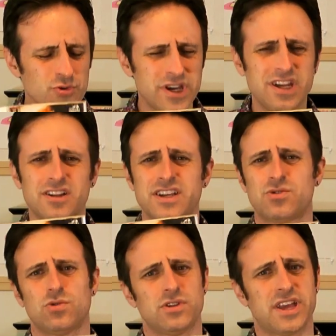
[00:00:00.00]
Really
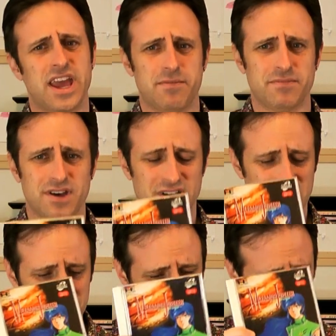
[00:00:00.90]
cool game.
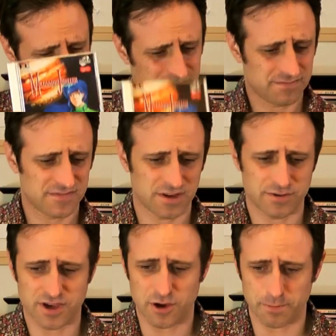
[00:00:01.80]

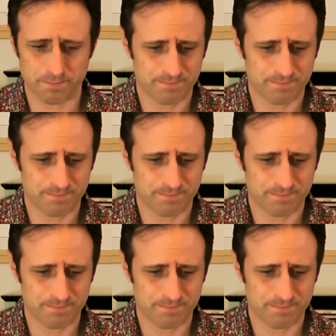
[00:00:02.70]
Here we go.